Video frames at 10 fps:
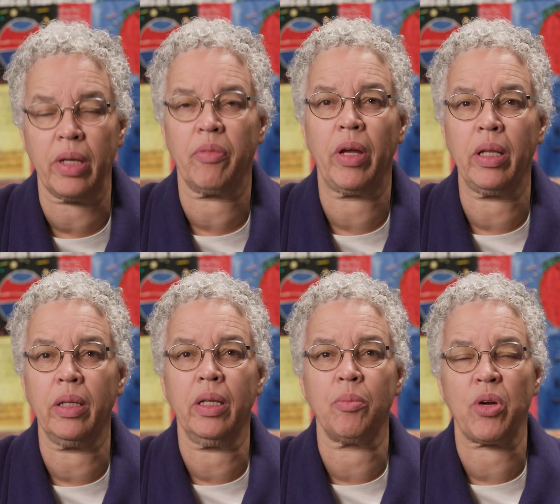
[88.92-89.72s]
Dick
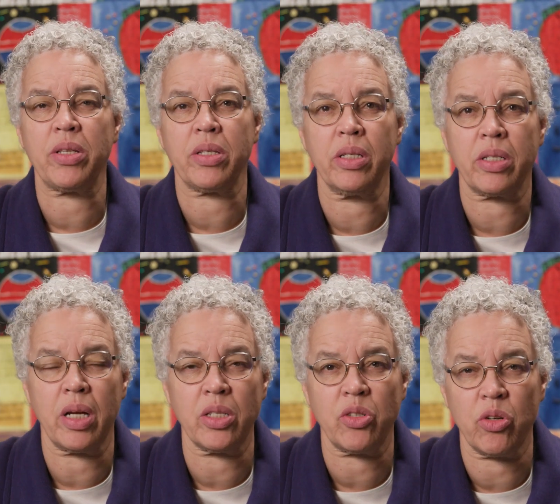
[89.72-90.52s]
Phelan and President
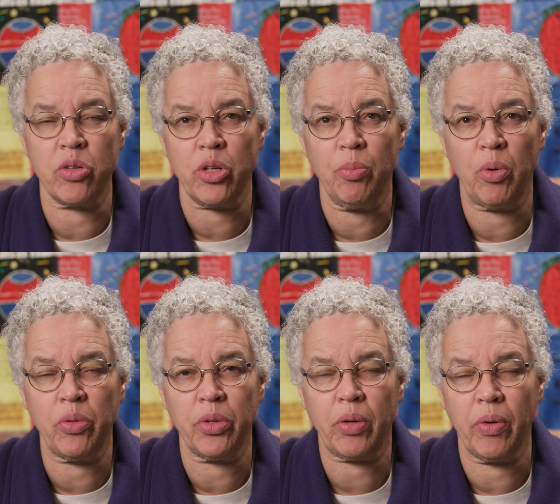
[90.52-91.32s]
John Stroger
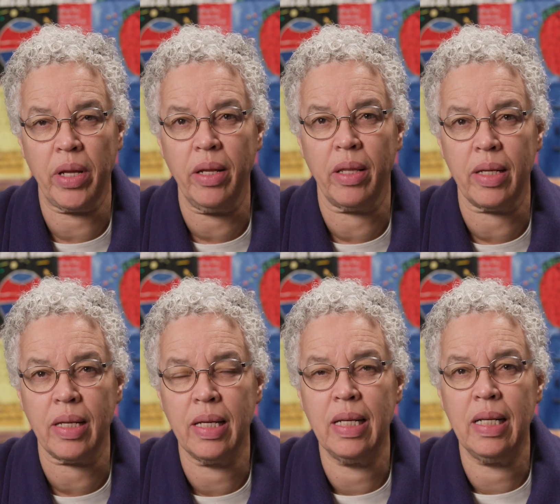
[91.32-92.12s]
both agreed that